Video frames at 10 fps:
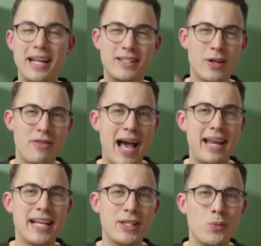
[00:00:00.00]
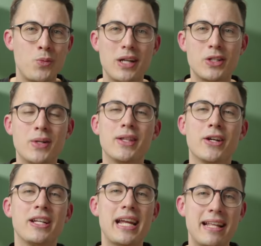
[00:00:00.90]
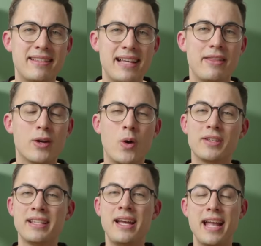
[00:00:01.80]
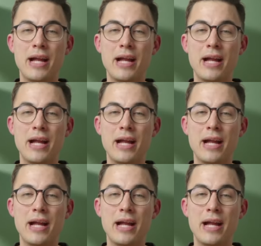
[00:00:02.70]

And so that is what you'll learn inside the course.